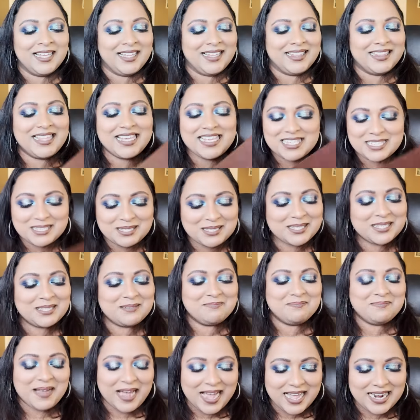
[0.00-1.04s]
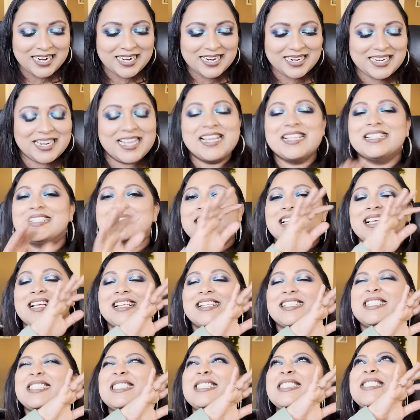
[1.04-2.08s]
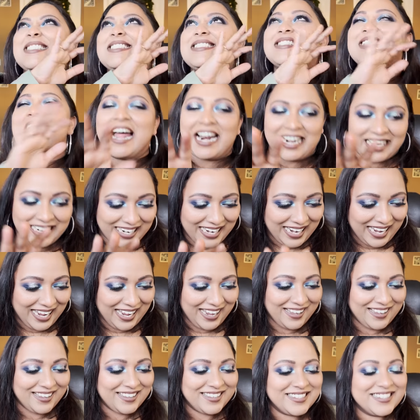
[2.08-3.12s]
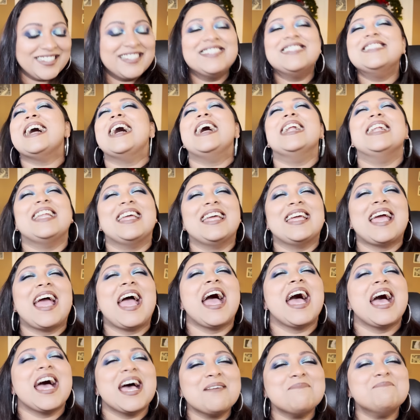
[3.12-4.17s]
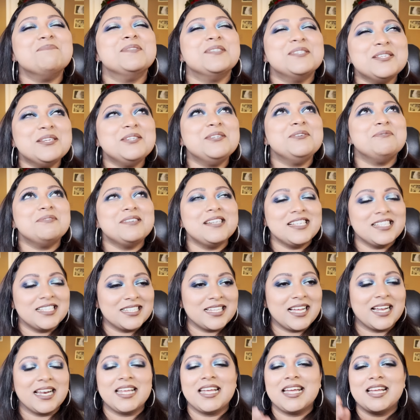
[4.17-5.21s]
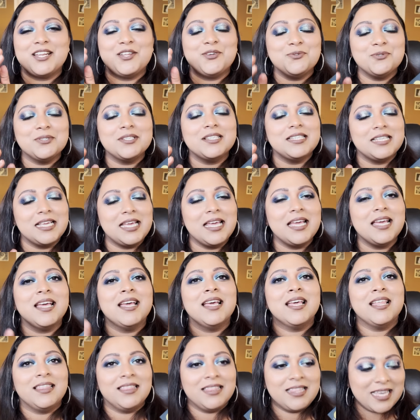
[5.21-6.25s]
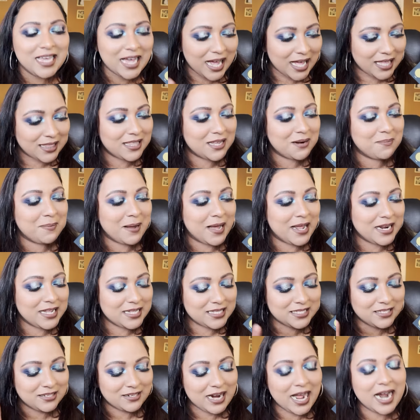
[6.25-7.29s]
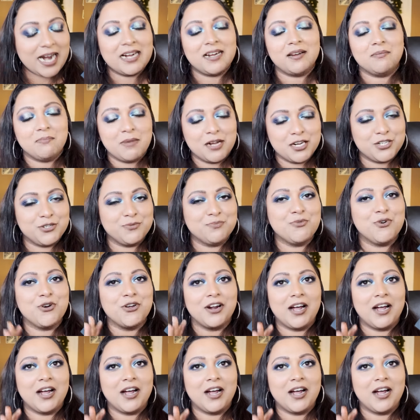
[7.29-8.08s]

This palette is stunning, absolutely stunning, and you'll see the other palettes ranked much more